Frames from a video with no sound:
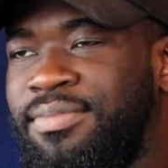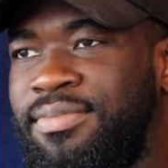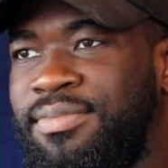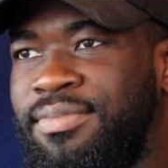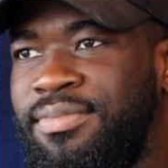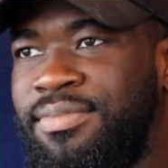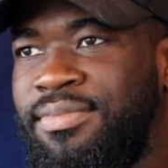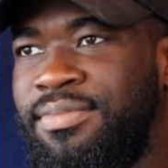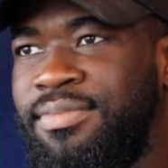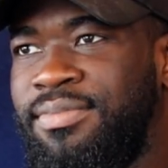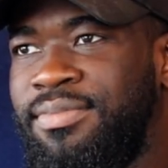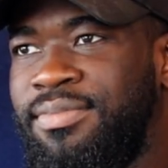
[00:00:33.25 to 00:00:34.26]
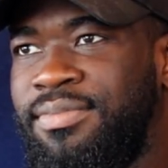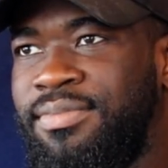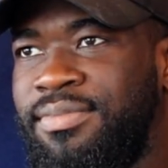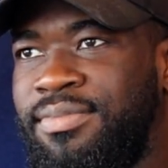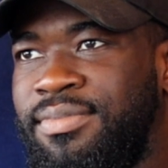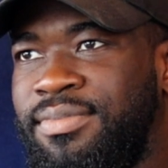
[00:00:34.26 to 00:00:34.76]
You mentioned you're
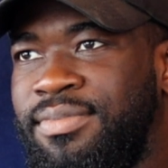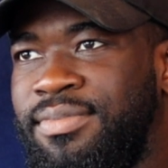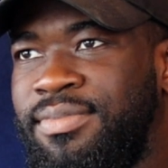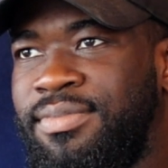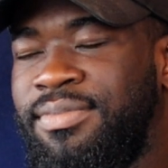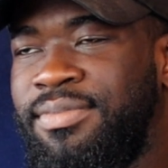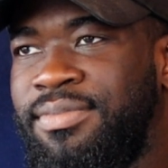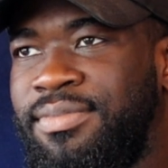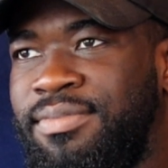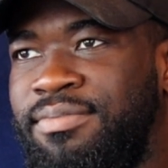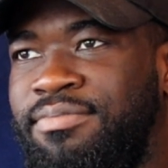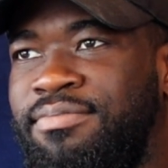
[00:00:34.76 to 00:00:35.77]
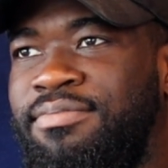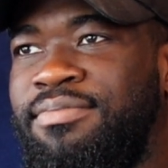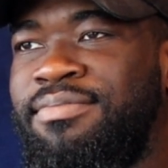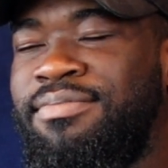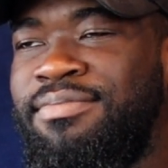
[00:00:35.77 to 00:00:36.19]
from Nigeria. Mm-hmm.